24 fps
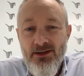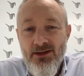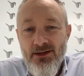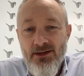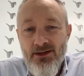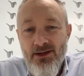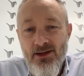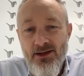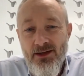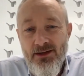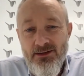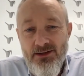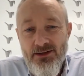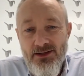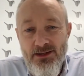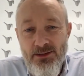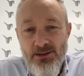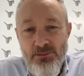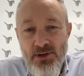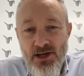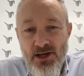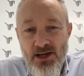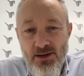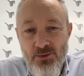And
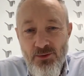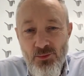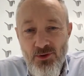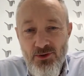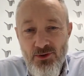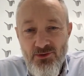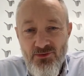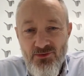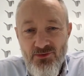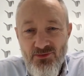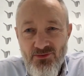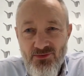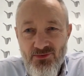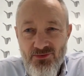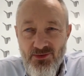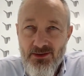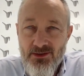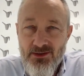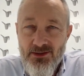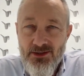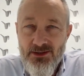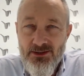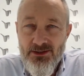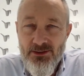eBay was
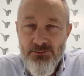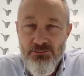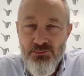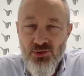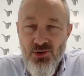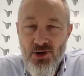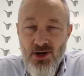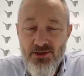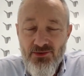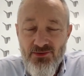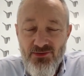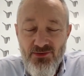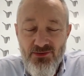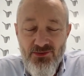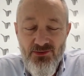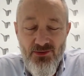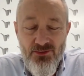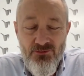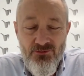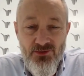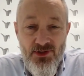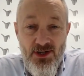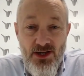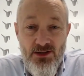in the process of
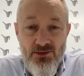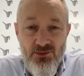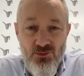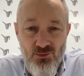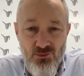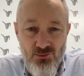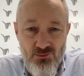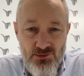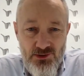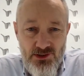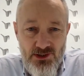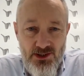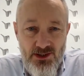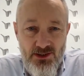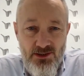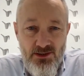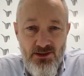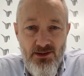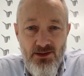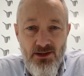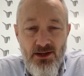not only